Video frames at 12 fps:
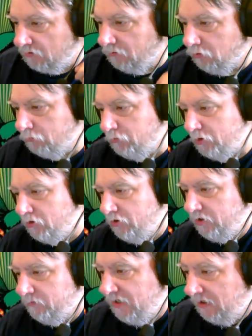Or we're
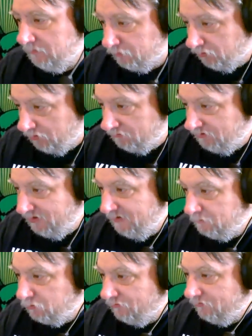going to be able to 3D
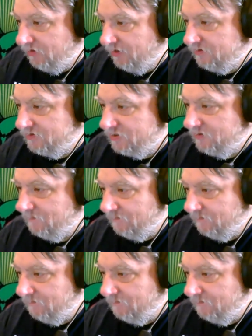print with algae.